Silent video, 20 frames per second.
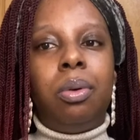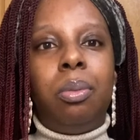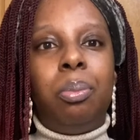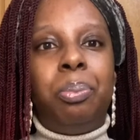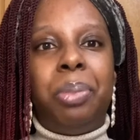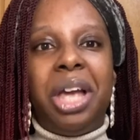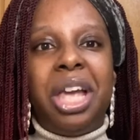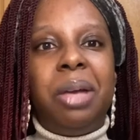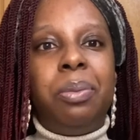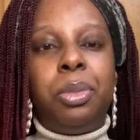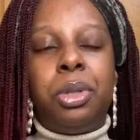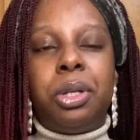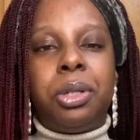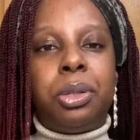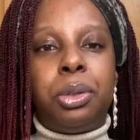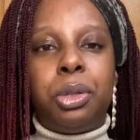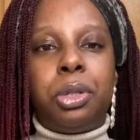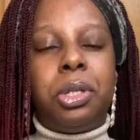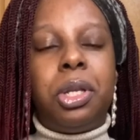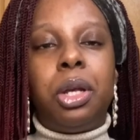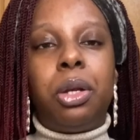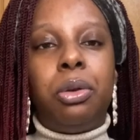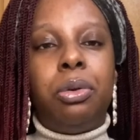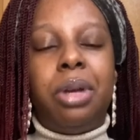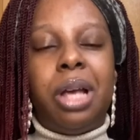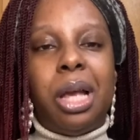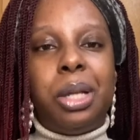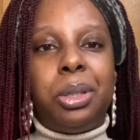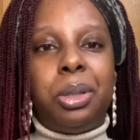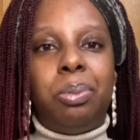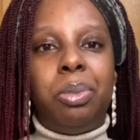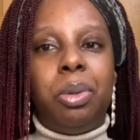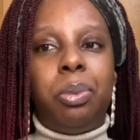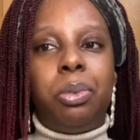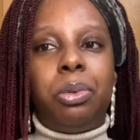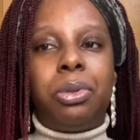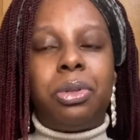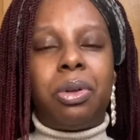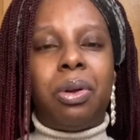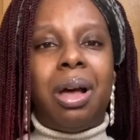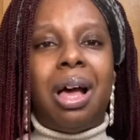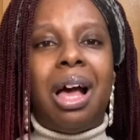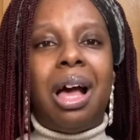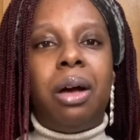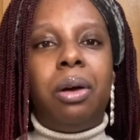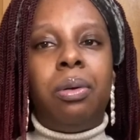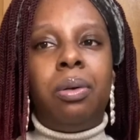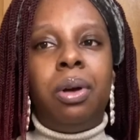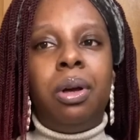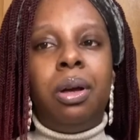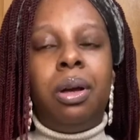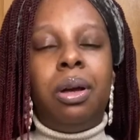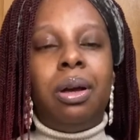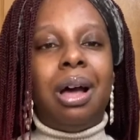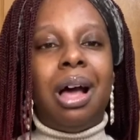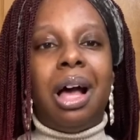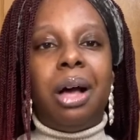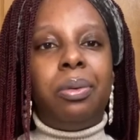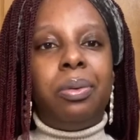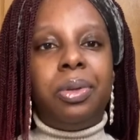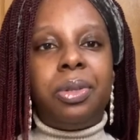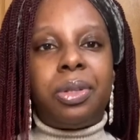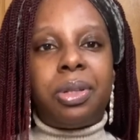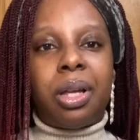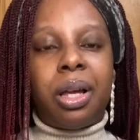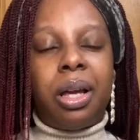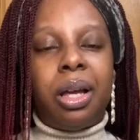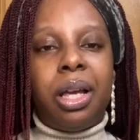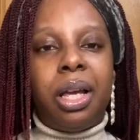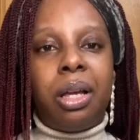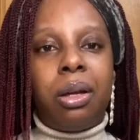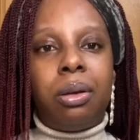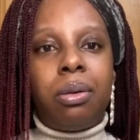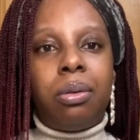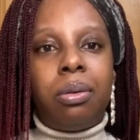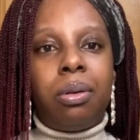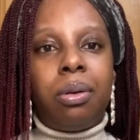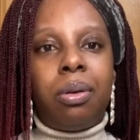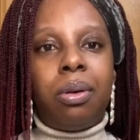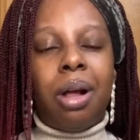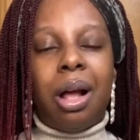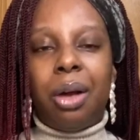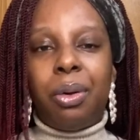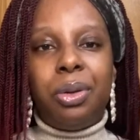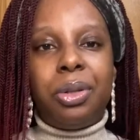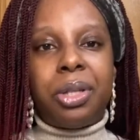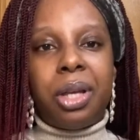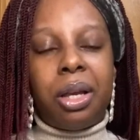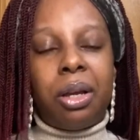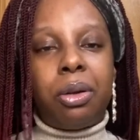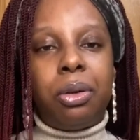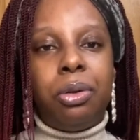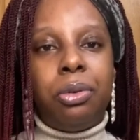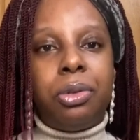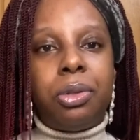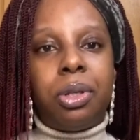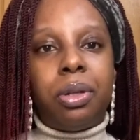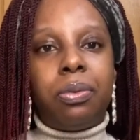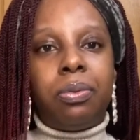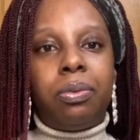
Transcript: BAME doesn't just include asian people so how how is that in, how is that inclusive?